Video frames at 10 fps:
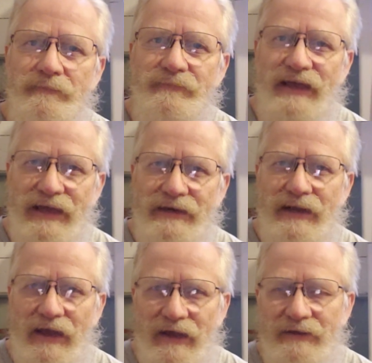
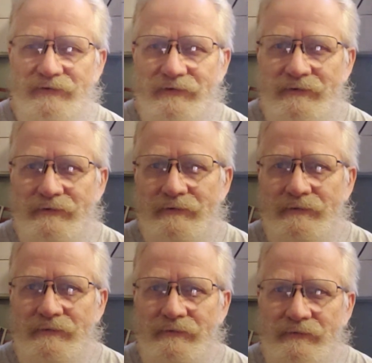then as
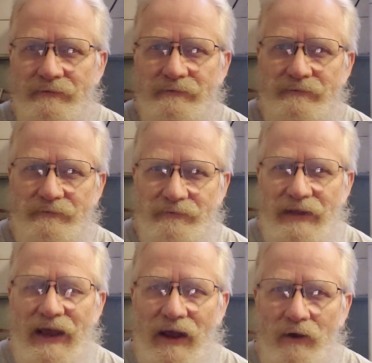
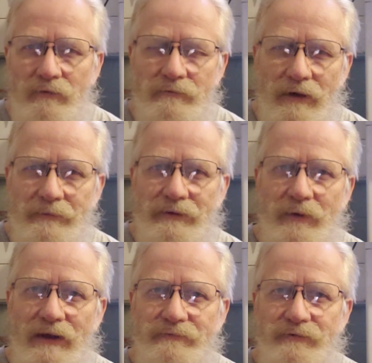now, I mean,
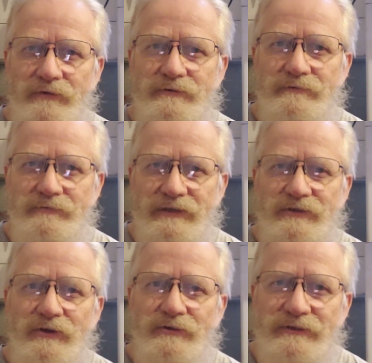when I first
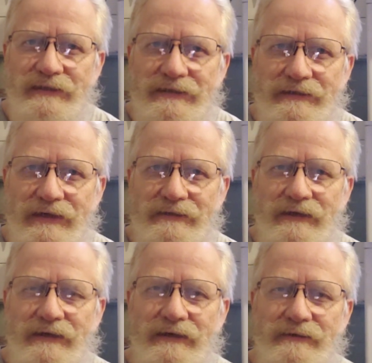researched it in
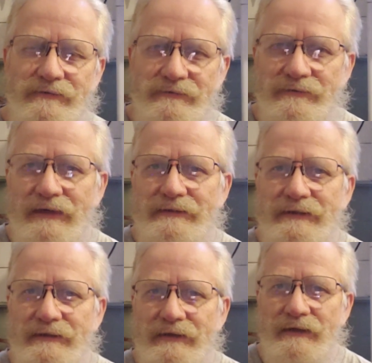
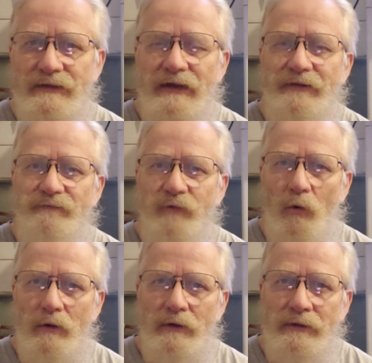
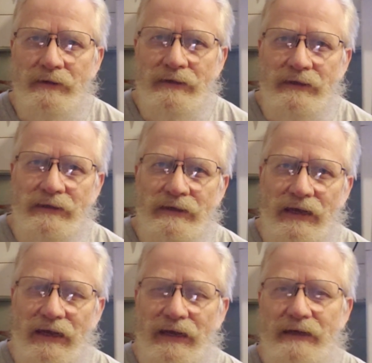1994
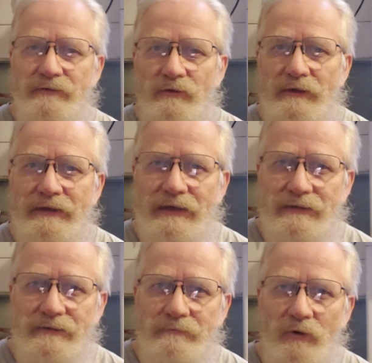and looking
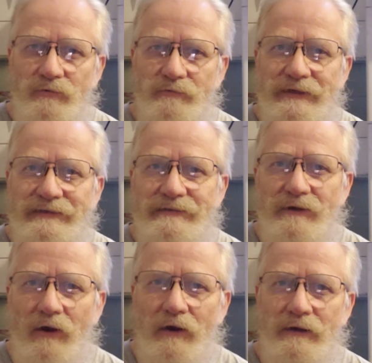at the most recent
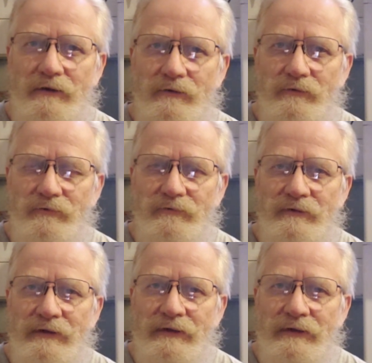articles,